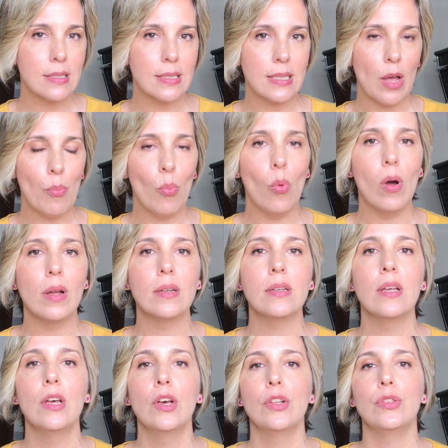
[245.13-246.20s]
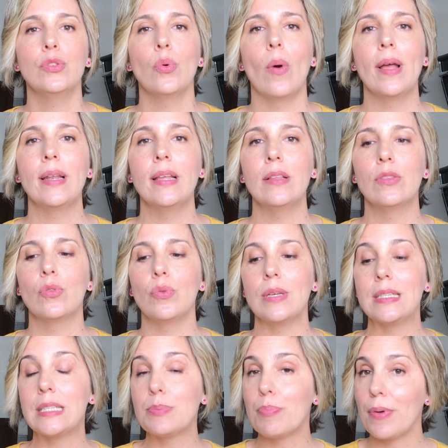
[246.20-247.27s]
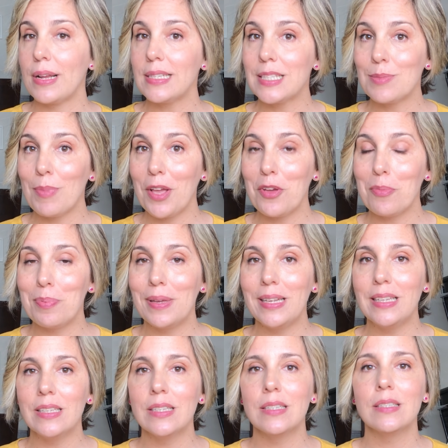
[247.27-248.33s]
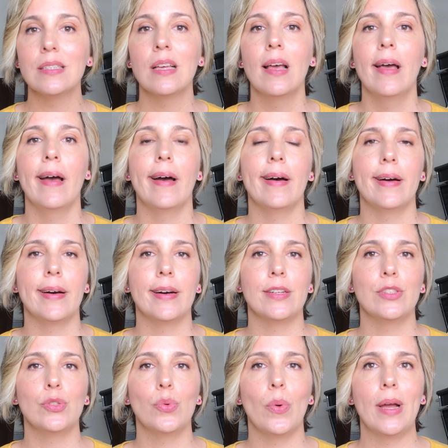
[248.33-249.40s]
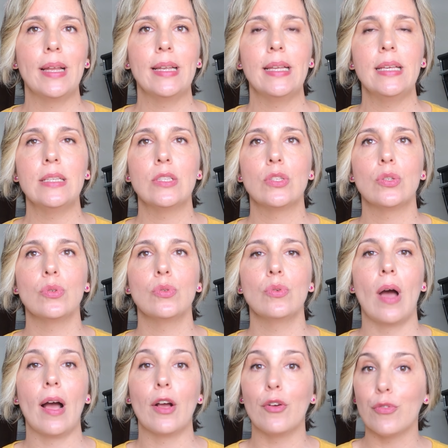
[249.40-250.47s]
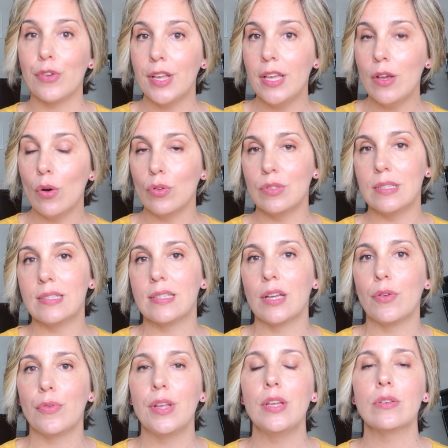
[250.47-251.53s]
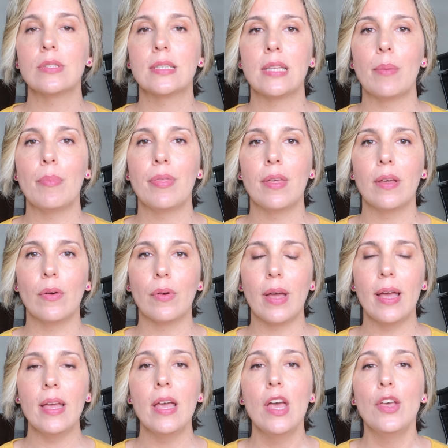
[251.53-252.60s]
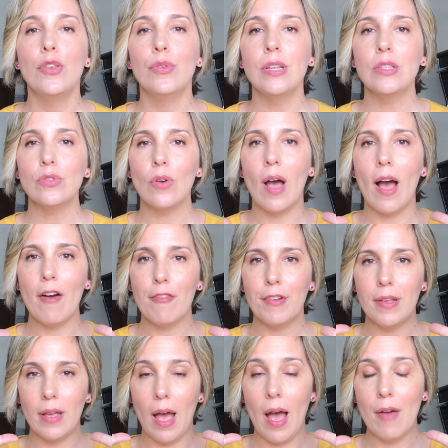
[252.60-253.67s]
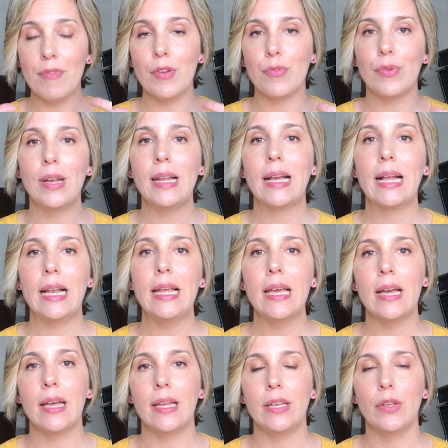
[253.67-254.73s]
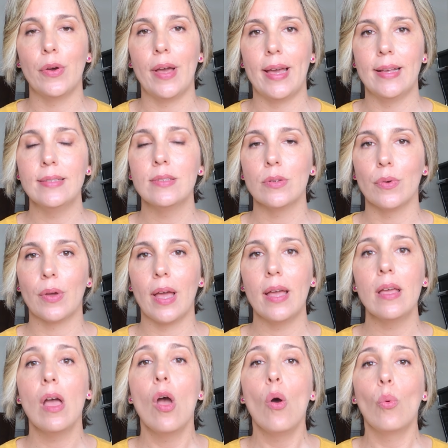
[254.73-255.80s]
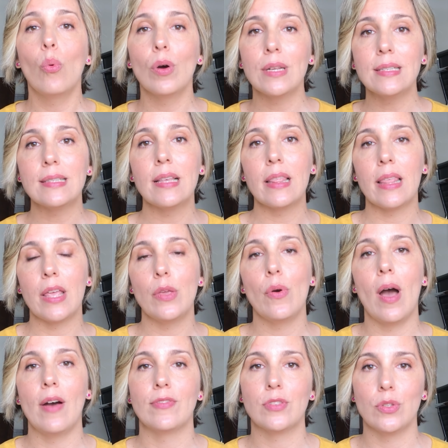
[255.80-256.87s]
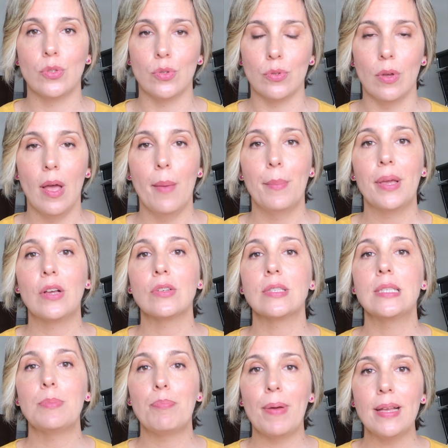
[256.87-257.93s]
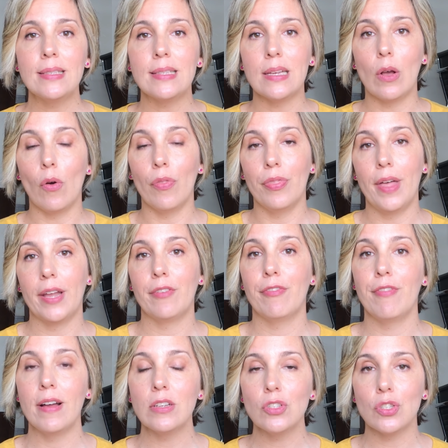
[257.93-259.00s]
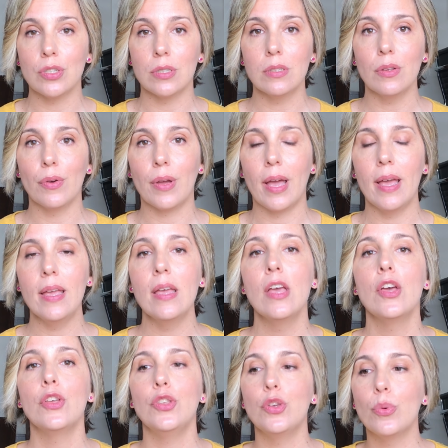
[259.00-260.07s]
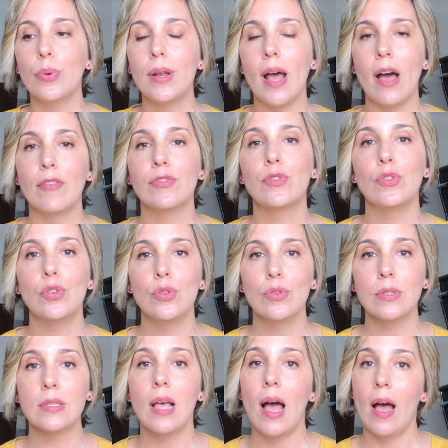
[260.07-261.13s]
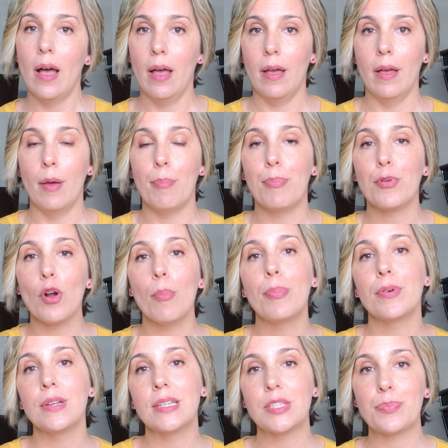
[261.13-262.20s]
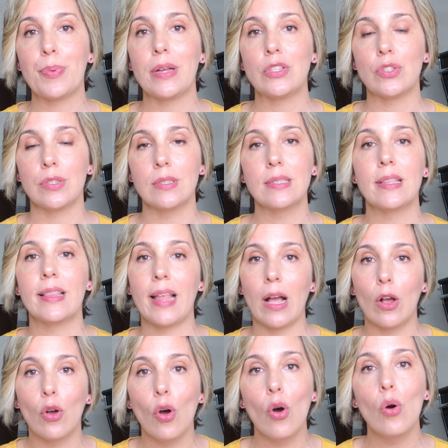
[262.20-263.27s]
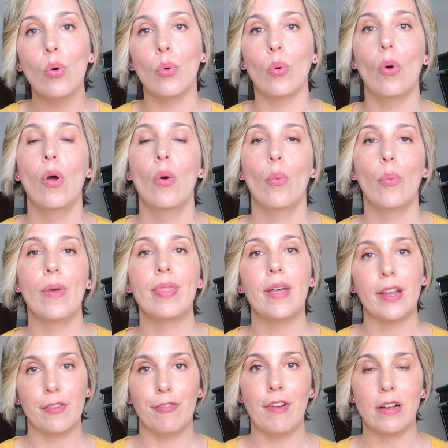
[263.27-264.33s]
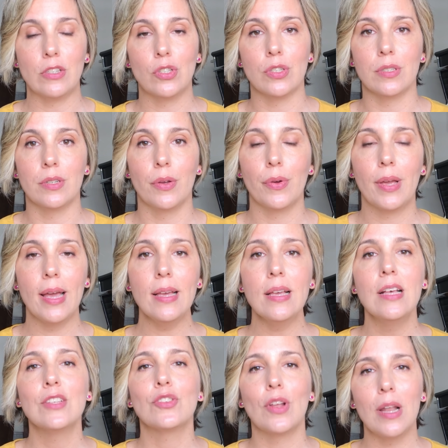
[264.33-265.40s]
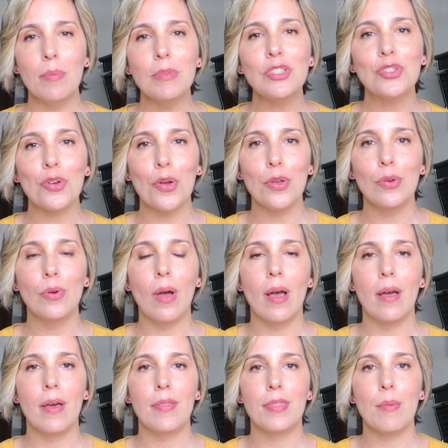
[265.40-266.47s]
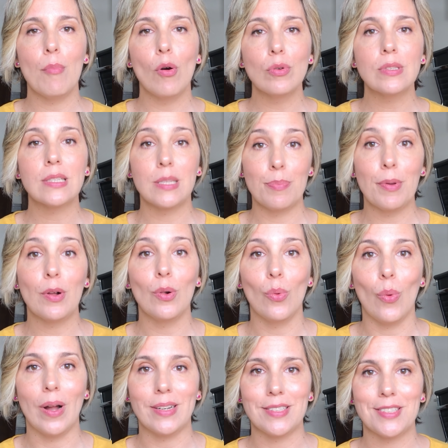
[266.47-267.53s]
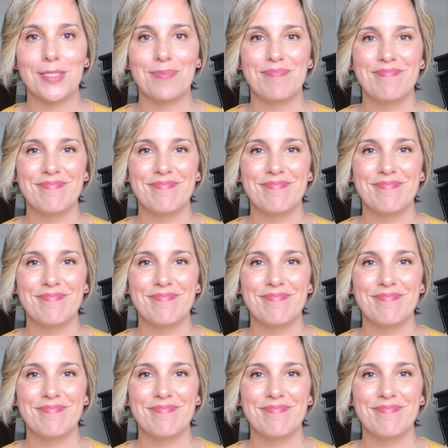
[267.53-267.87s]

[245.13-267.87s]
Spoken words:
someone? Do I need to express my opinion? Do I need to agree or disagree on something? Okay, you need to have it really clear in your head. Okay, what is it that you have to do? Because depending on that function, okay, you would have to use proper expressions that go with that function. Okay, so let me show you the most typical ones.